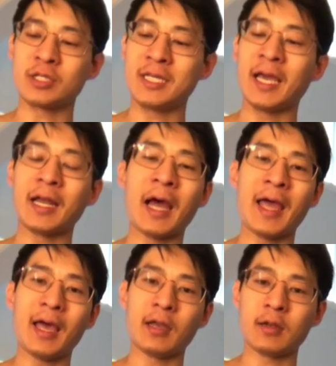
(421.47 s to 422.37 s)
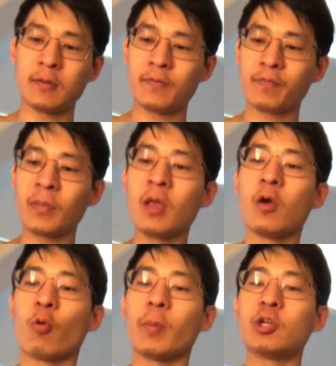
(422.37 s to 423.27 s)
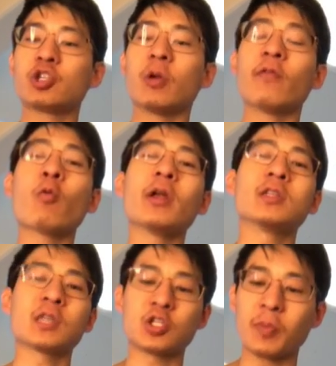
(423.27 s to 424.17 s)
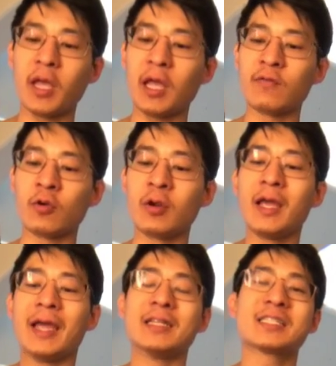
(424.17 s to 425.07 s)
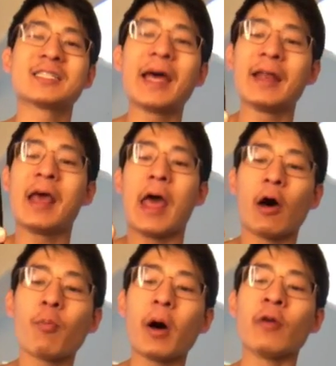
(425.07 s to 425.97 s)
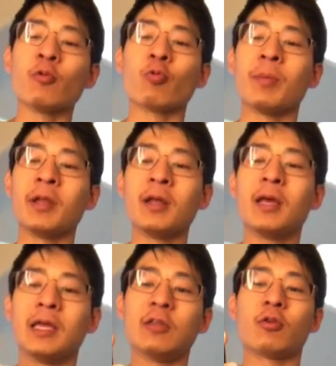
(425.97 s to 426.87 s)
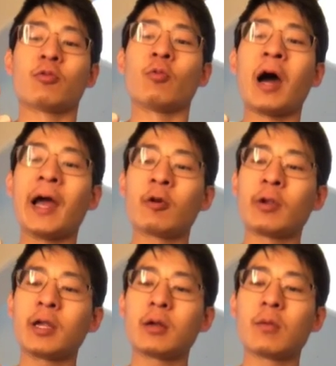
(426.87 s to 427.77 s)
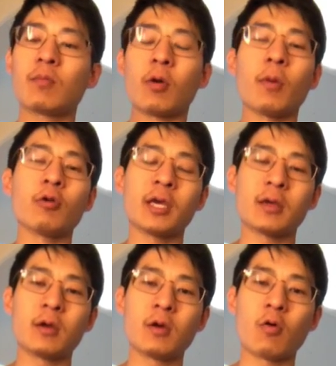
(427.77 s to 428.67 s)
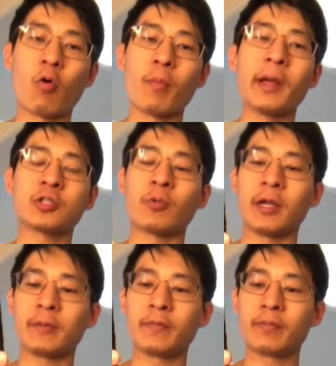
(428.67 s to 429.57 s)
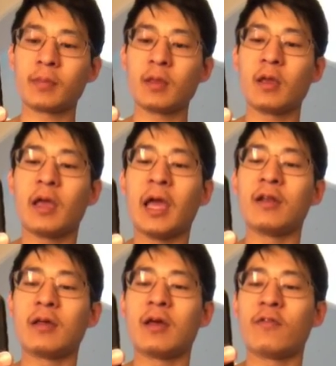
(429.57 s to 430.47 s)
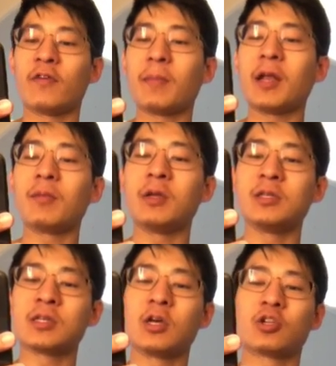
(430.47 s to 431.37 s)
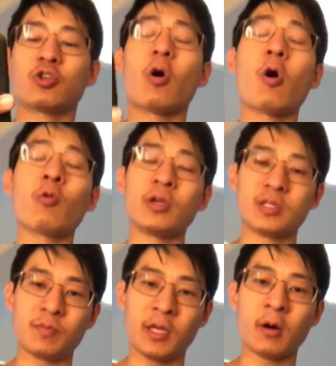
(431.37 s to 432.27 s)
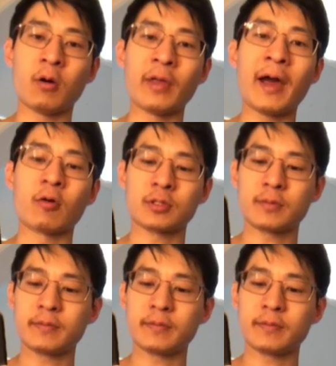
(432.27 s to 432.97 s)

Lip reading: to get ahead. Women should avoid such behavior and instead help other women, either through hiring, promoting, or mentoring. And femenemies should always be called out.